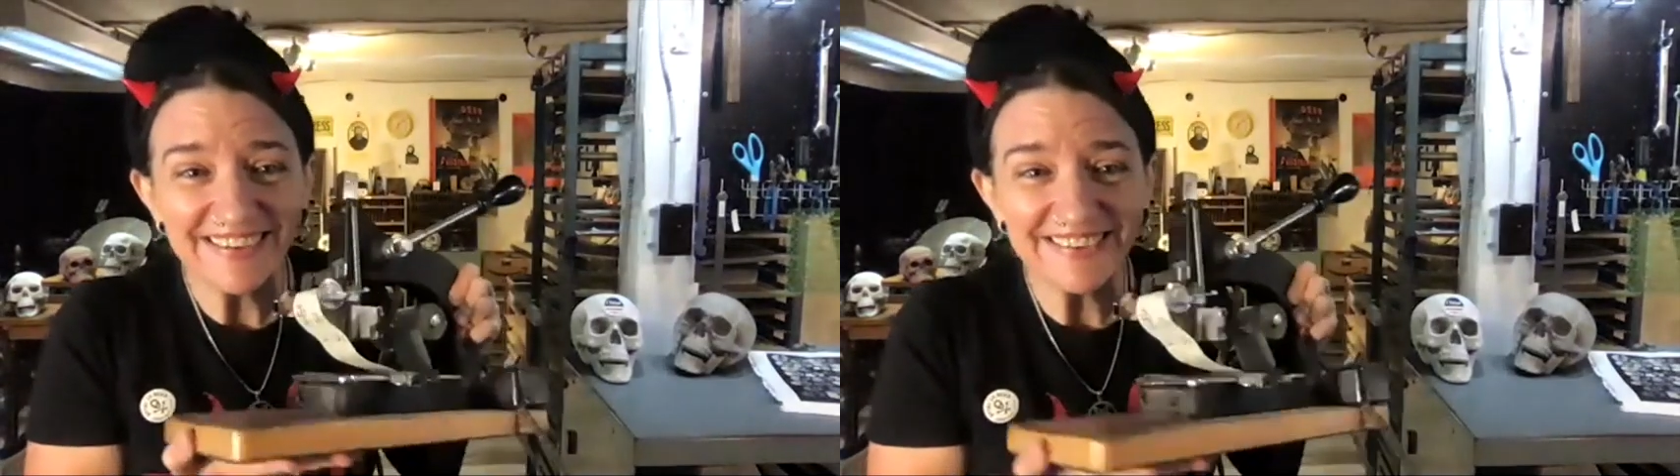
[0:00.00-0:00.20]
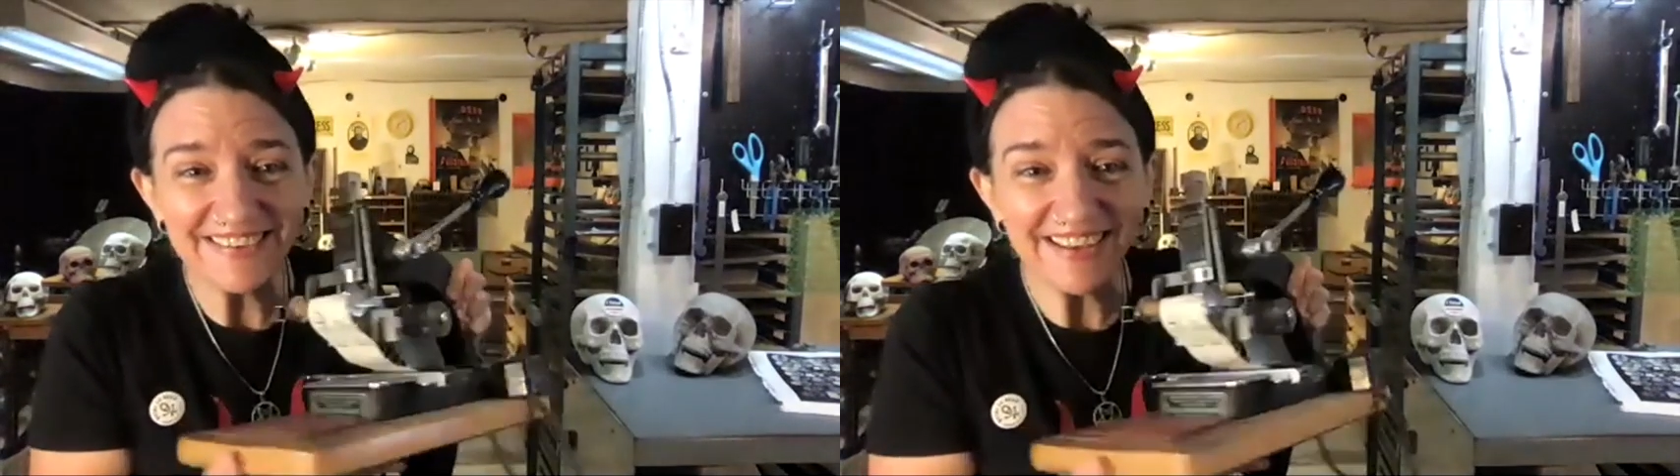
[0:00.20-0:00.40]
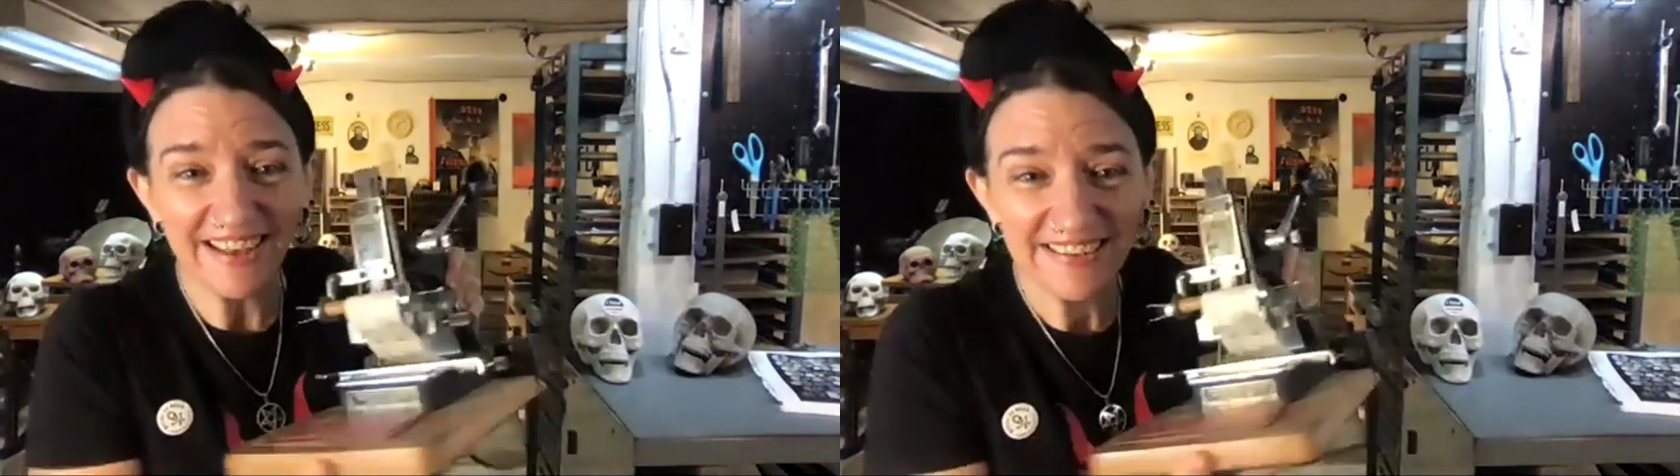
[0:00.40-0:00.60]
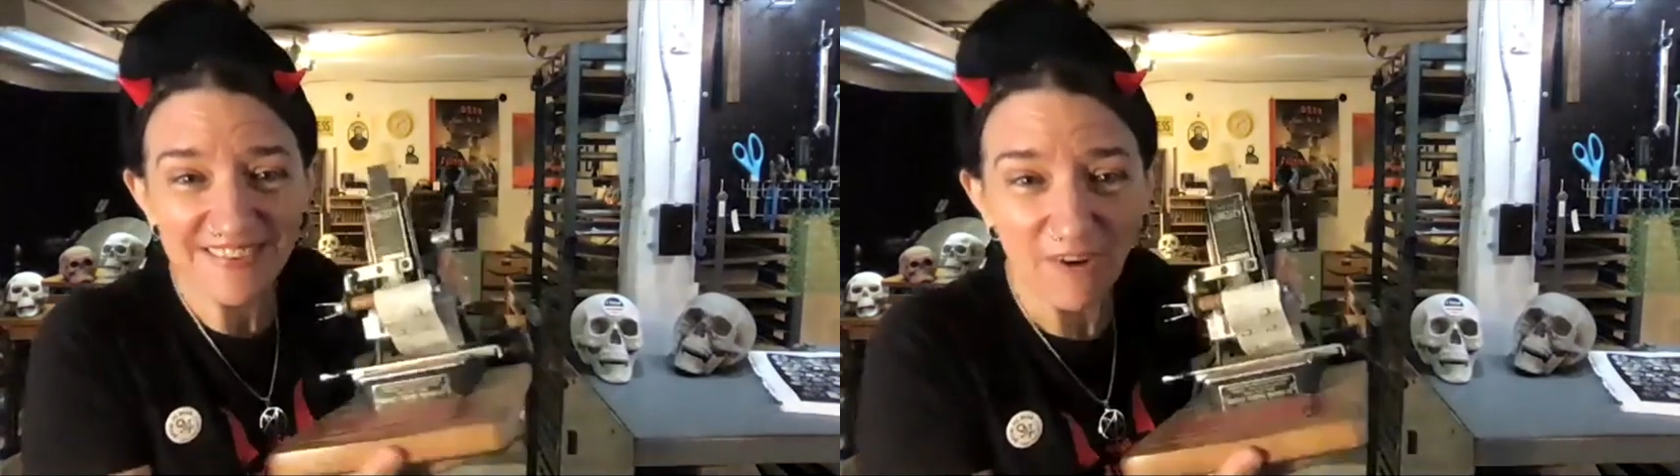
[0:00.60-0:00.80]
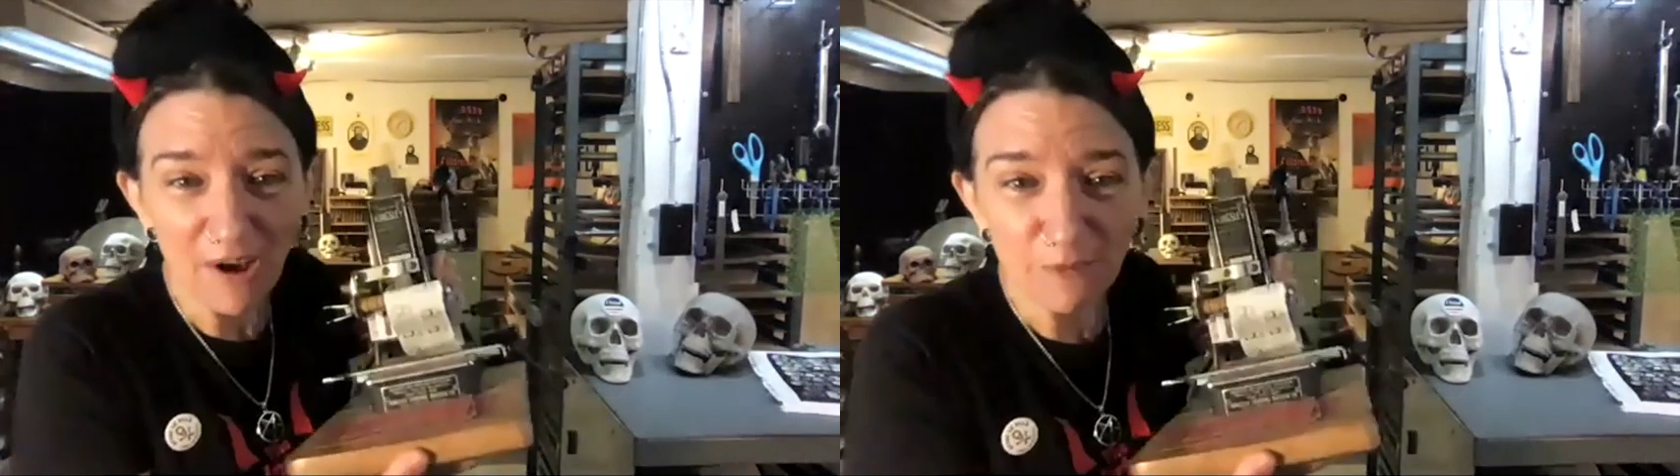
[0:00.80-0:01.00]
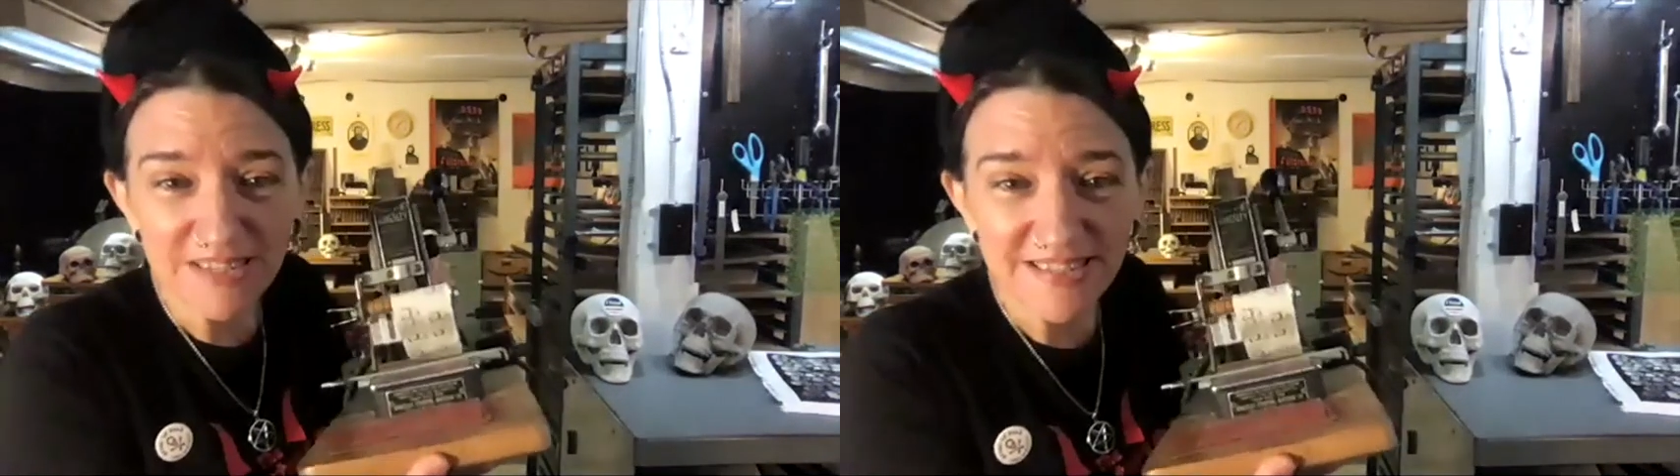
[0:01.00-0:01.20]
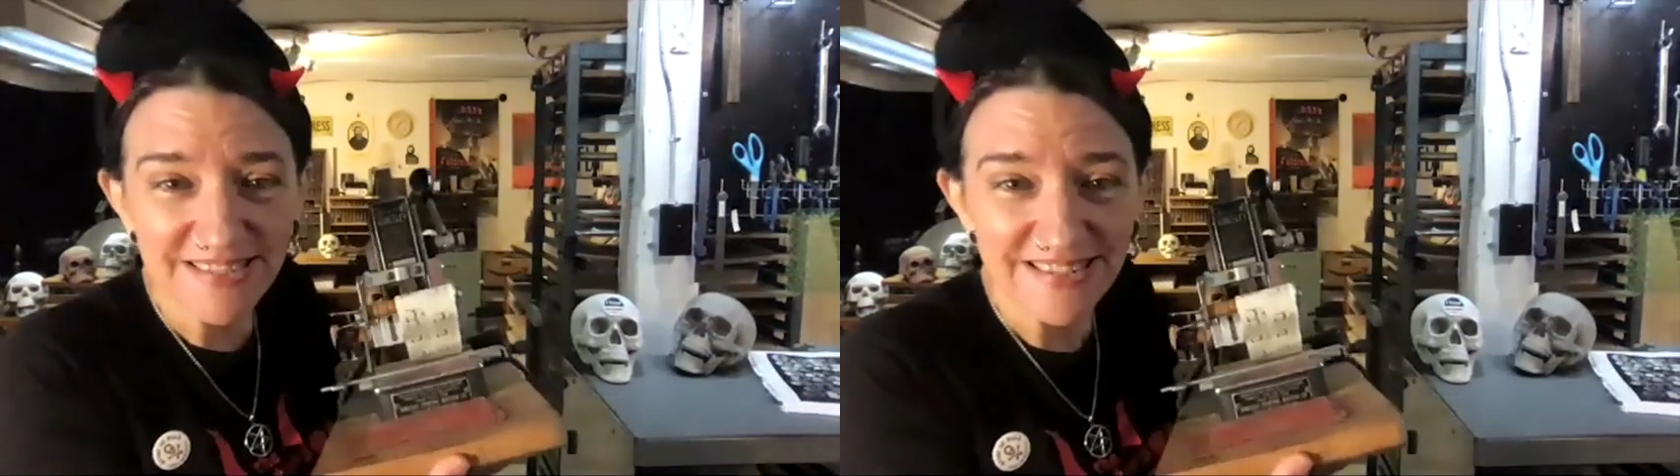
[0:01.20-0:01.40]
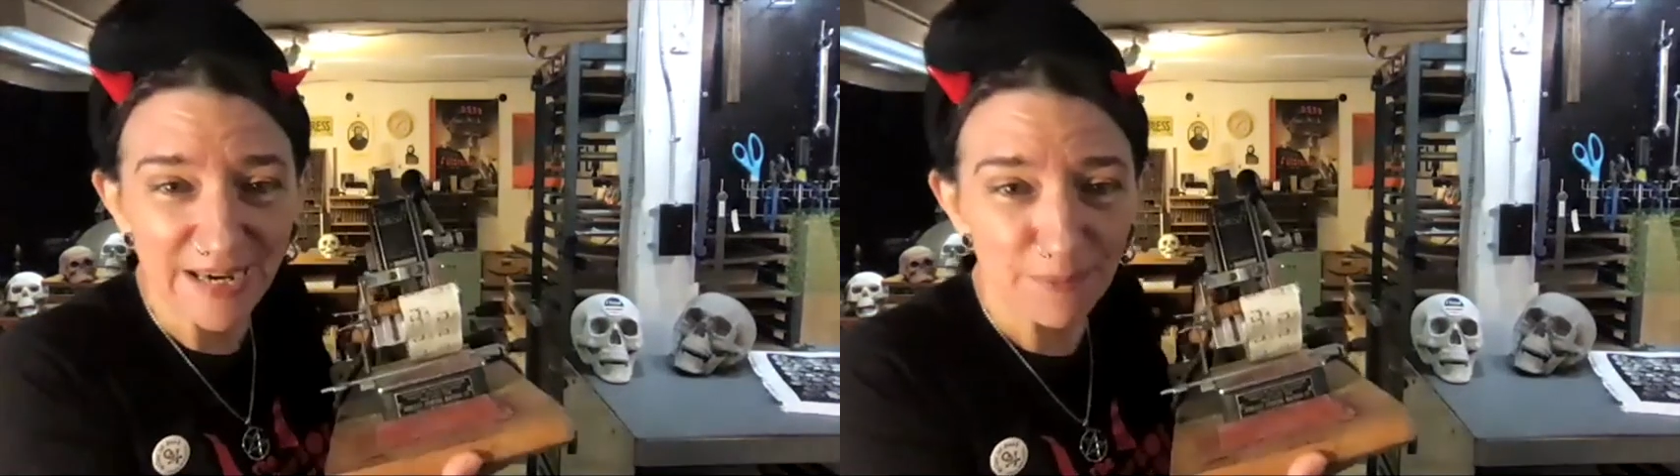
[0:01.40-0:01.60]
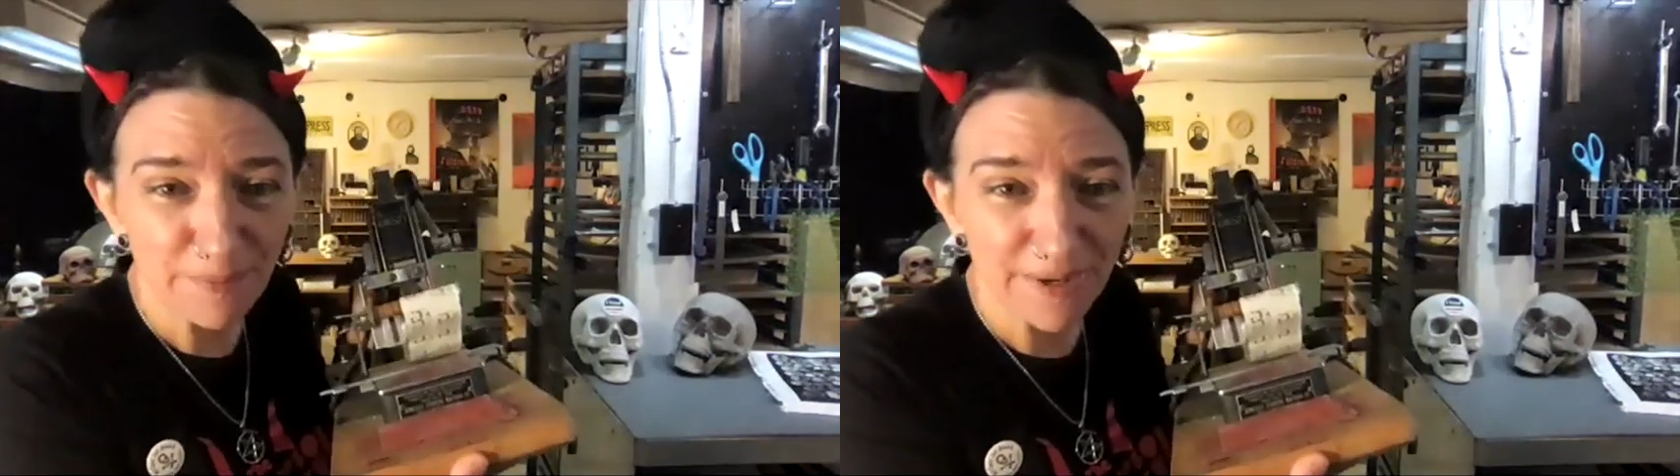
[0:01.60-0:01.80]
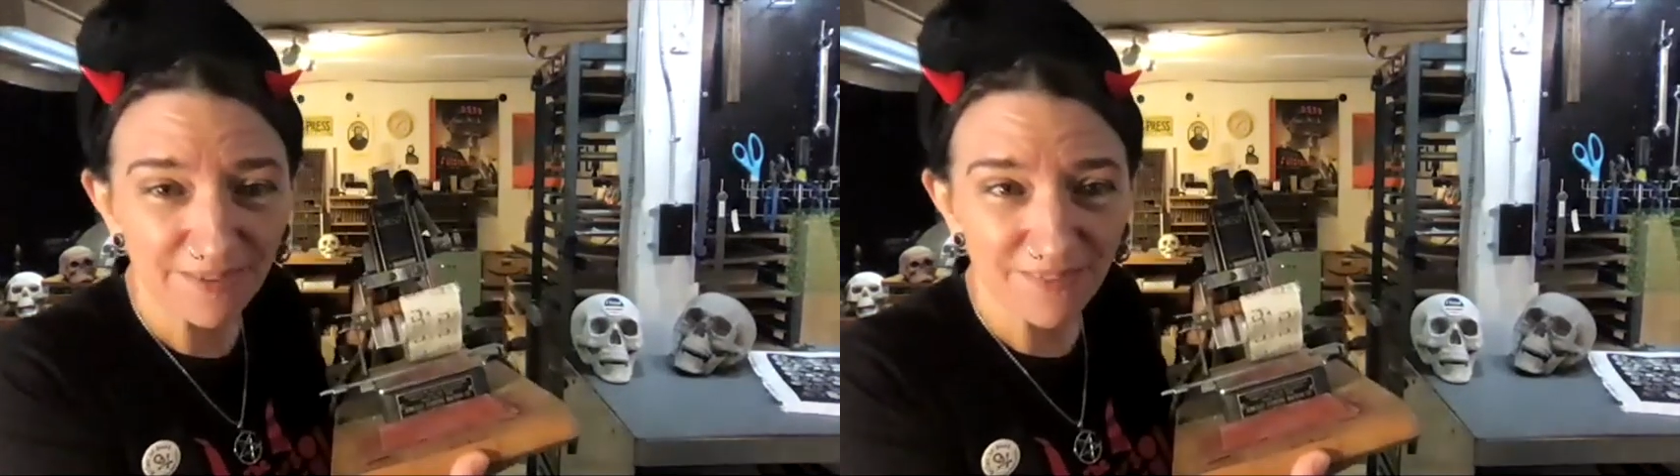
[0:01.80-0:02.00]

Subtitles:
See it? And so I was stamping